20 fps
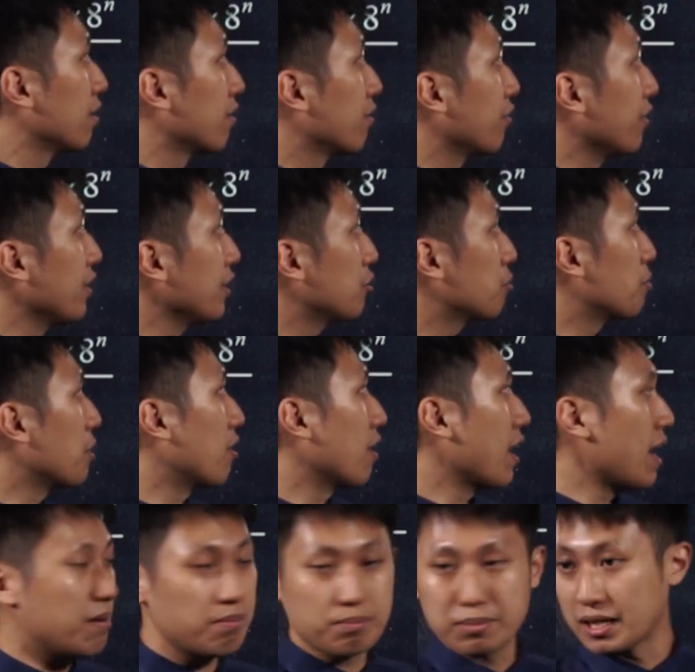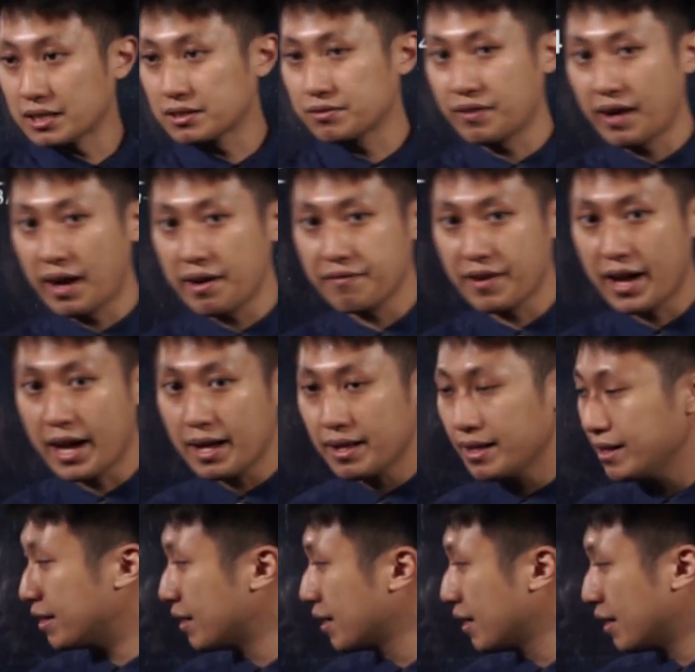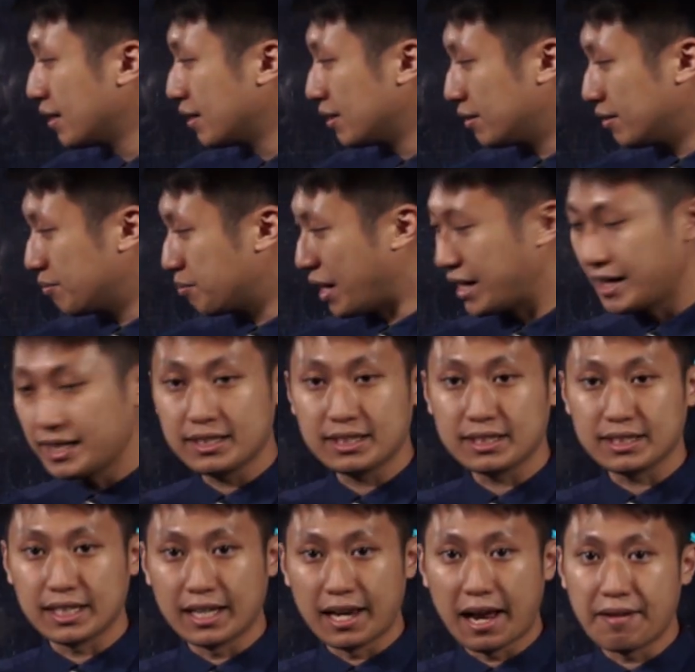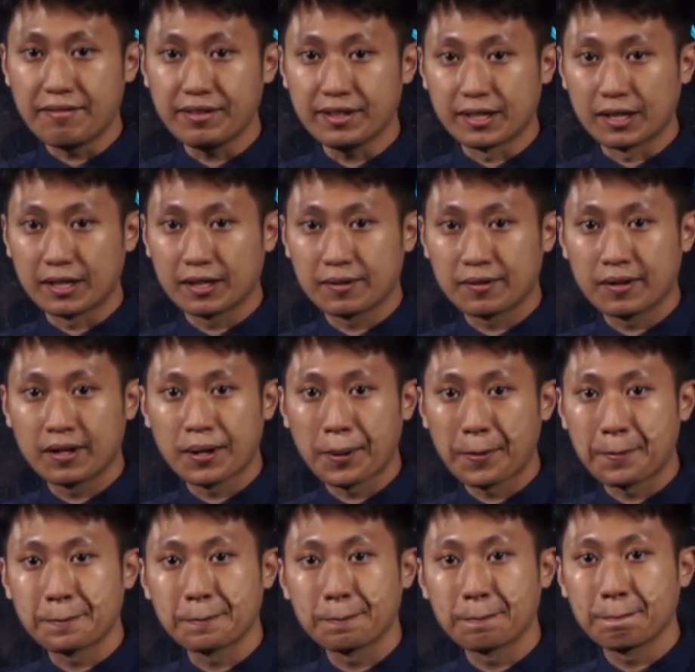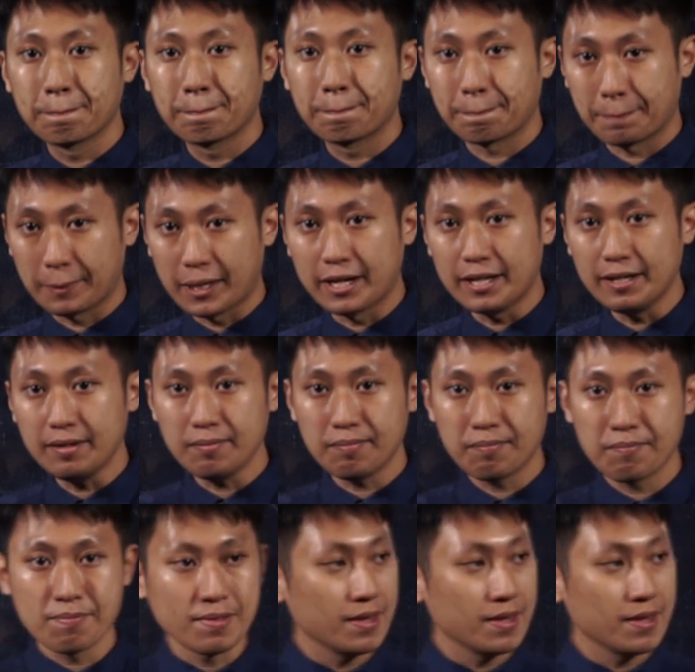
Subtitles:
3 to the power n plus 5n minus 11. Get it?